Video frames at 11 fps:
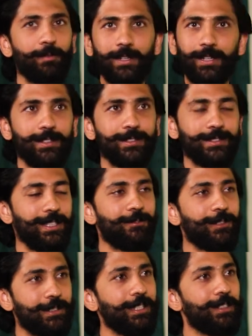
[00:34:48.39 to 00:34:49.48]
But mm-hmm. yes, it's safe
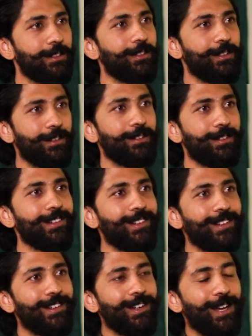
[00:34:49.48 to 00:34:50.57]
to say that
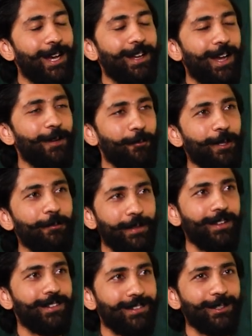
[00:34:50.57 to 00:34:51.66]
I will
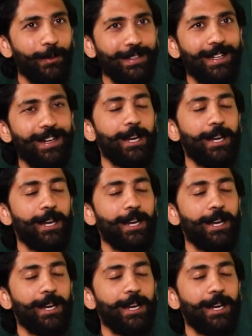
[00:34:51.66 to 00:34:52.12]
be doing that.